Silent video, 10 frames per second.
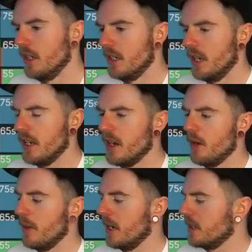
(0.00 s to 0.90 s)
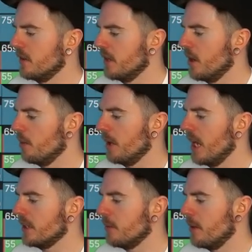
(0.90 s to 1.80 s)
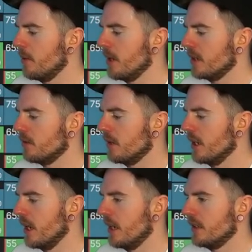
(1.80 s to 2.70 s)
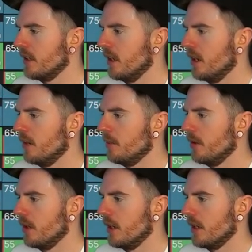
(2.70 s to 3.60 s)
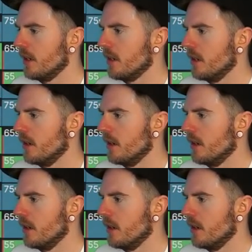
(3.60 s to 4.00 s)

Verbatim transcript: I don't know, man, because if they don't blast, maybe we get to realize a lot, but like...